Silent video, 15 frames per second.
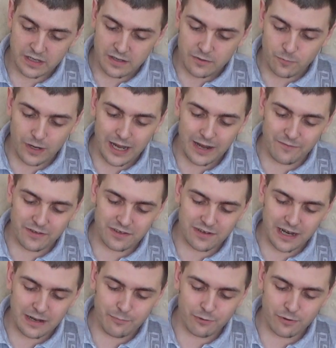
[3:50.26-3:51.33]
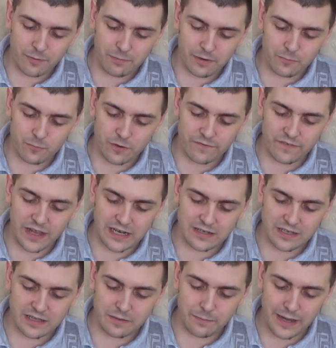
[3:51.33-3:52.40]
We have the same problem with
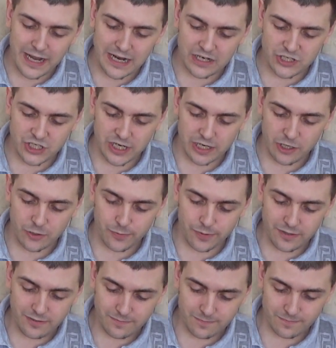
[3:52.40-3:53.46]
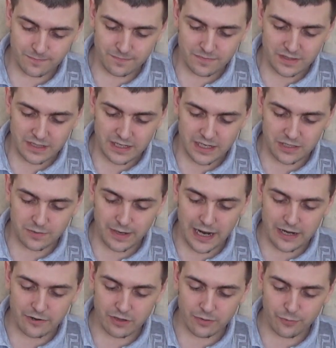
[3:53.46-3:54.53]
getting the packaging open as we had
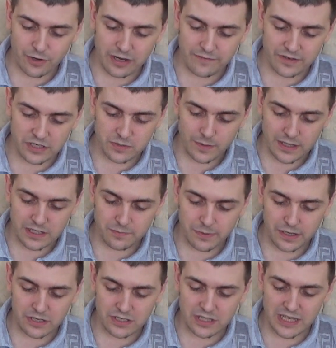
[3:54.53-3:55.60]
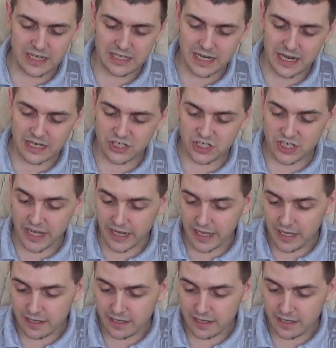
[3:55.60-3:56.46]
on the previous ones, because these get sticky.